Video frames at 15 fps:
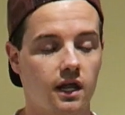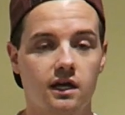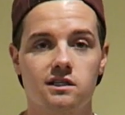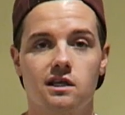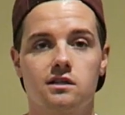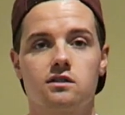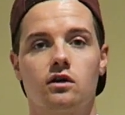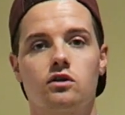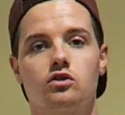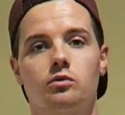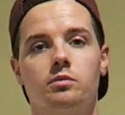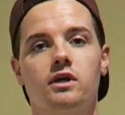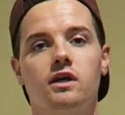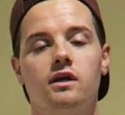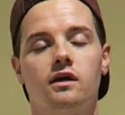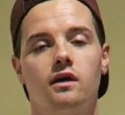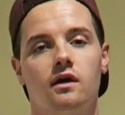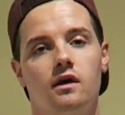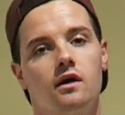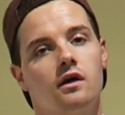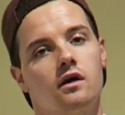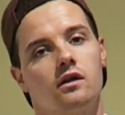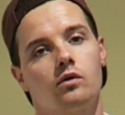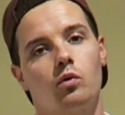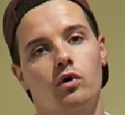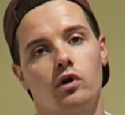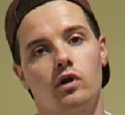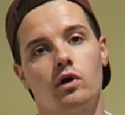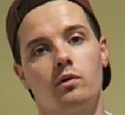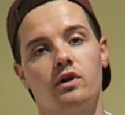The next exercise will be the
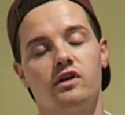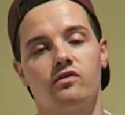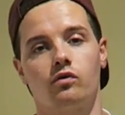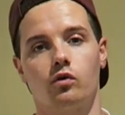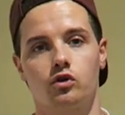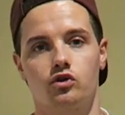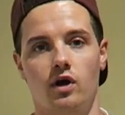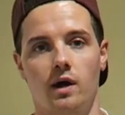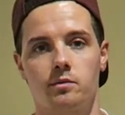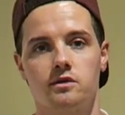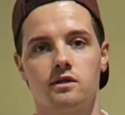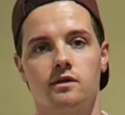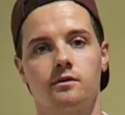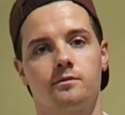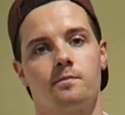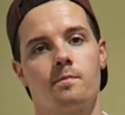one and only for traps.